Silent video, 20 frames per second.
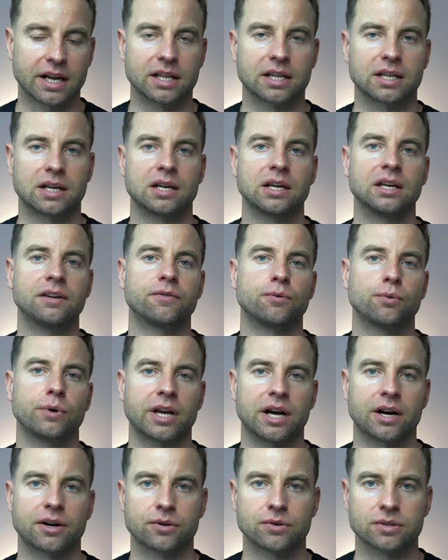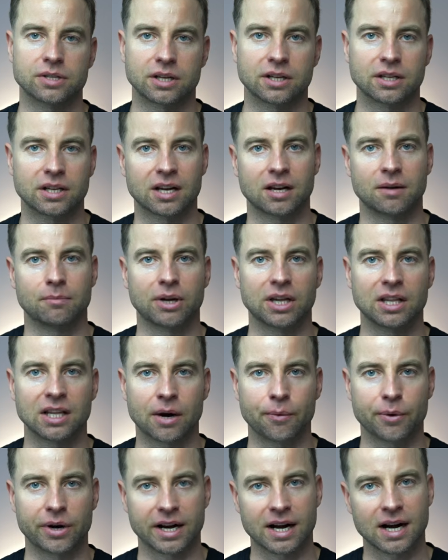and if we are using them in
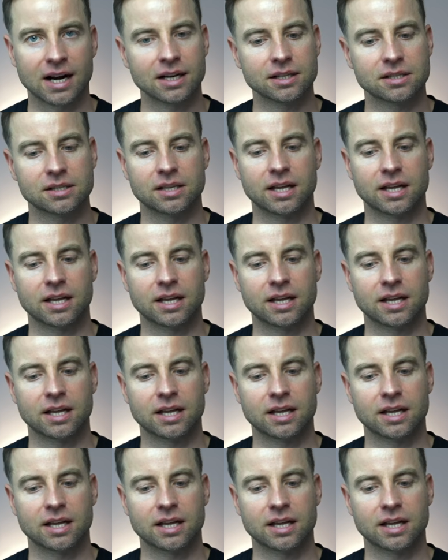our ads,